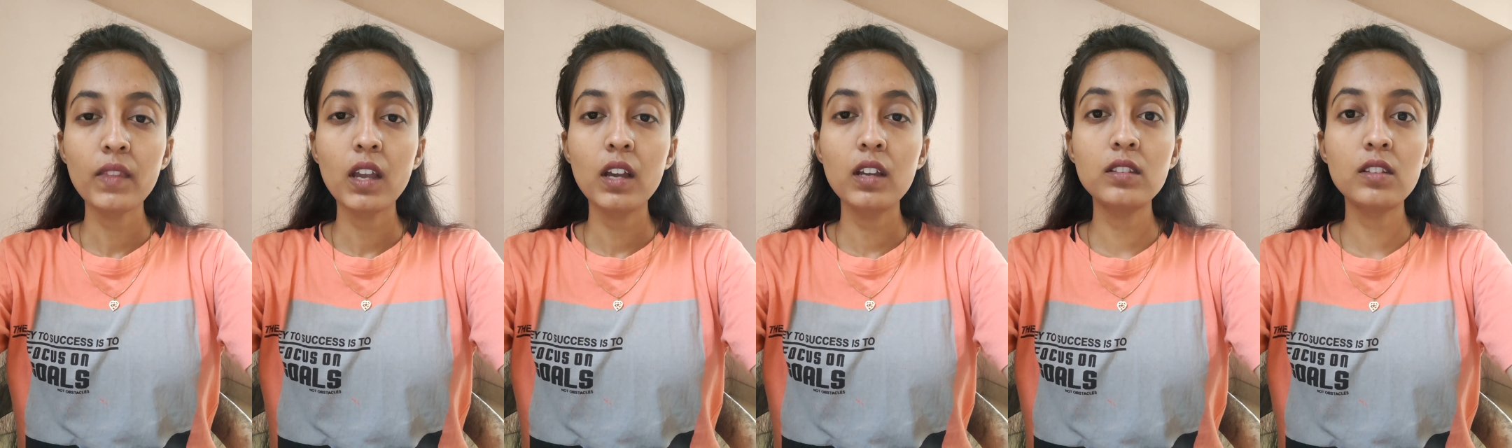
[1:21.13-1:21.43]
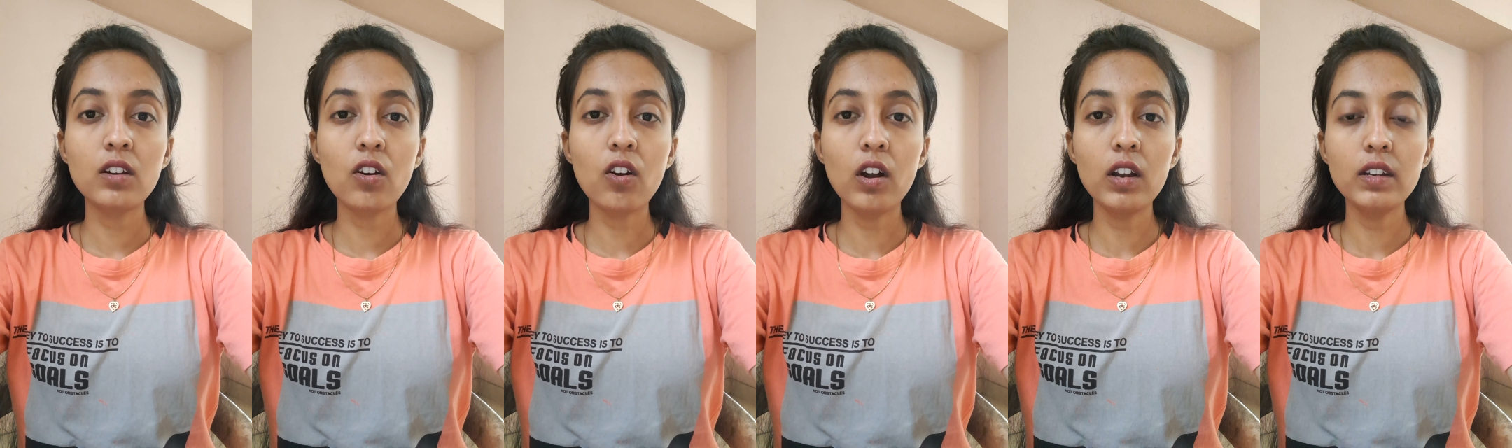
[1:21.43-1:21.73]
In
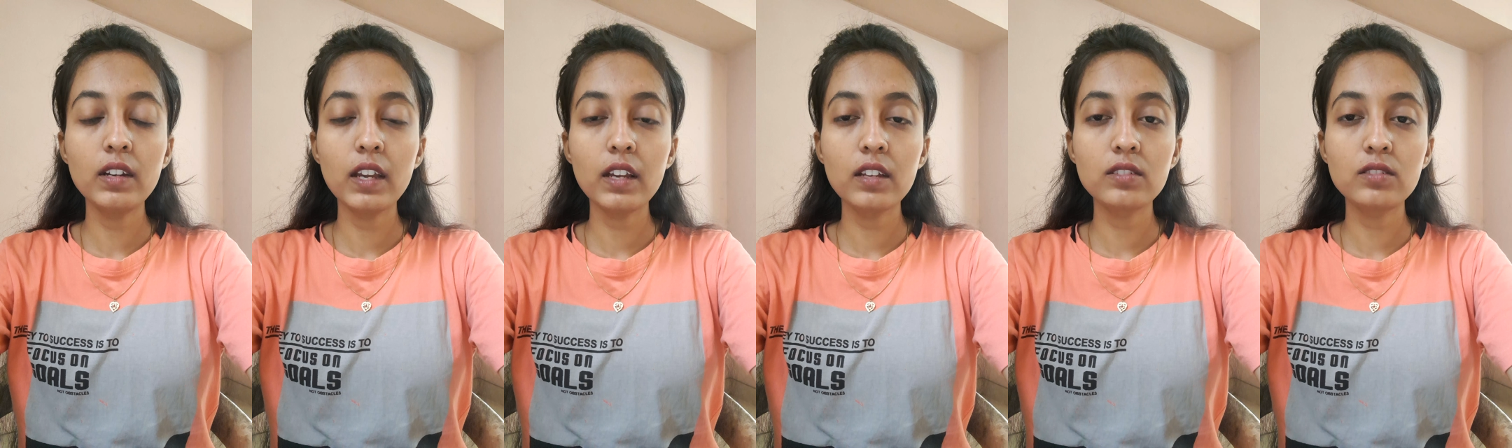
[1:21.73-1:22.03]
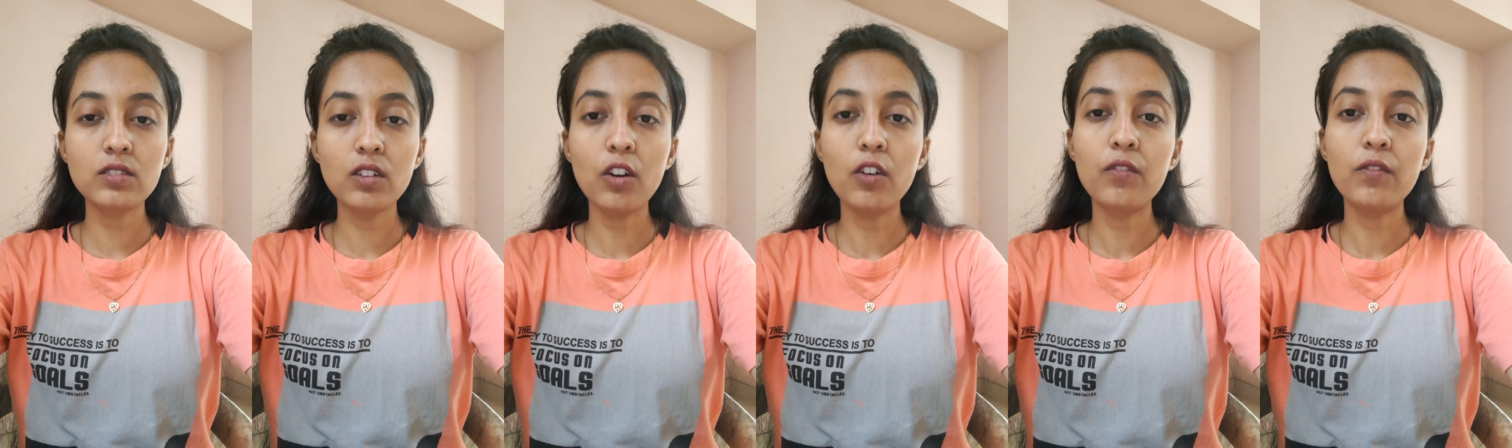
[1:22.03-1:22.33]
the
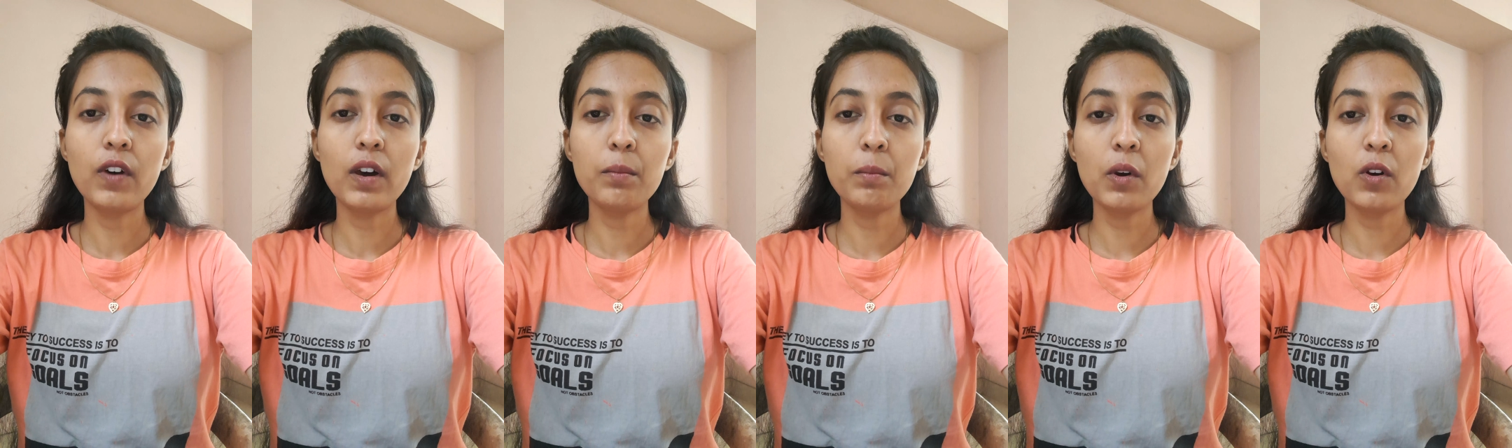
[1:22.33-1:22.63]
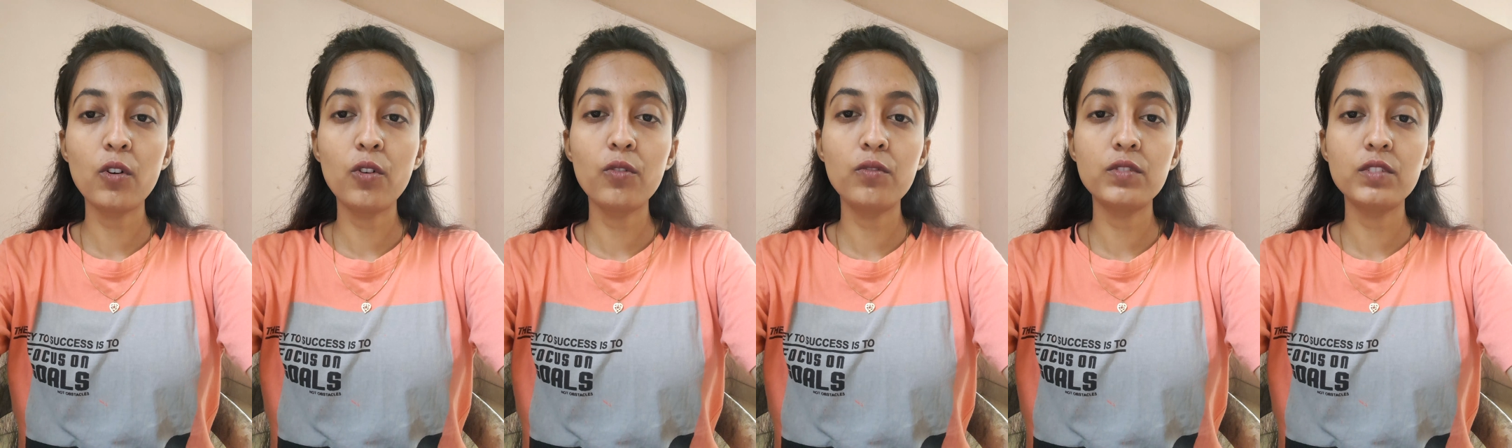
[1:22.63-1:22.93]
context of
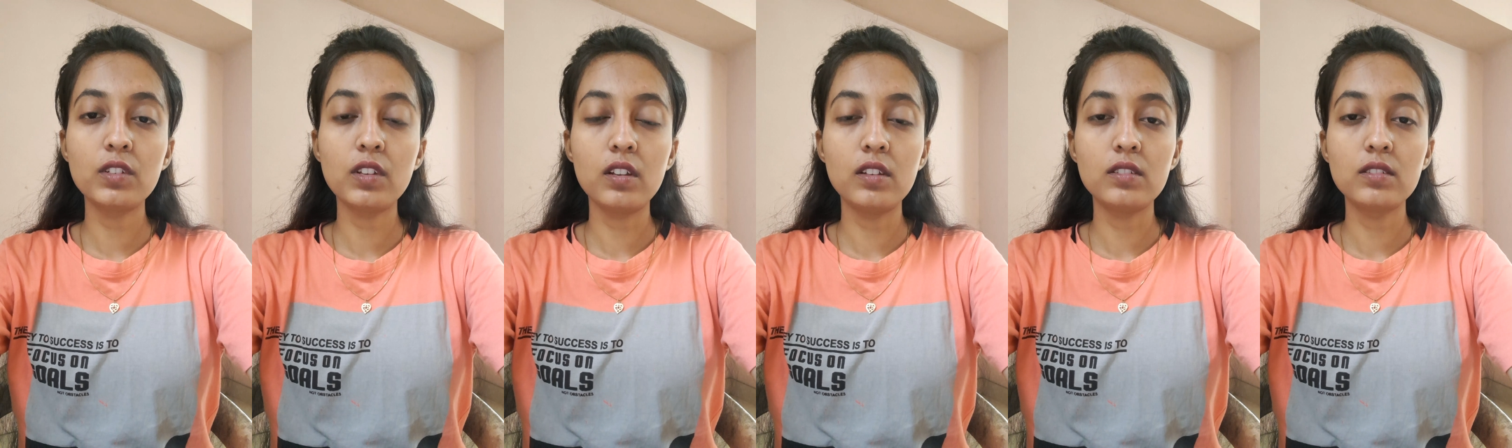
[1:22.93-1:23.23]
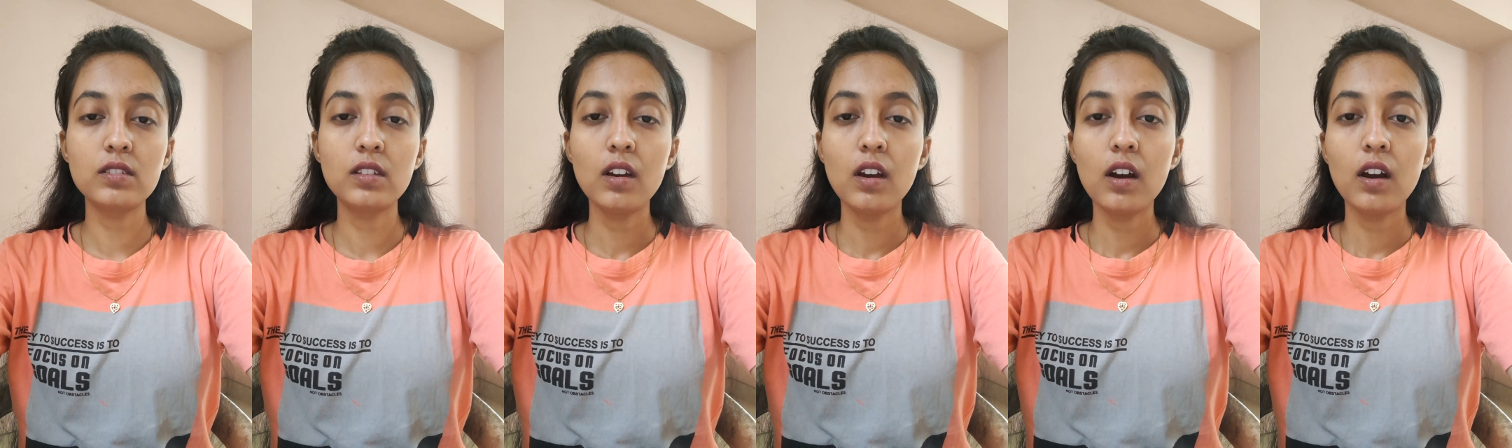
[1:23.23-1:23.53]

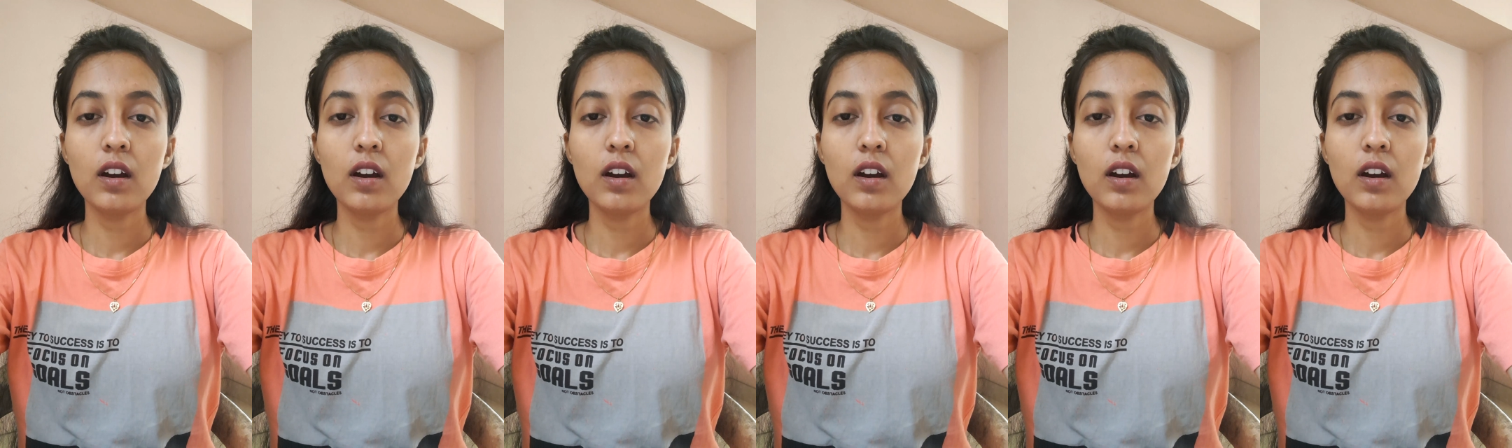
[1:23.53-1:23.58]
pharmacovigilance,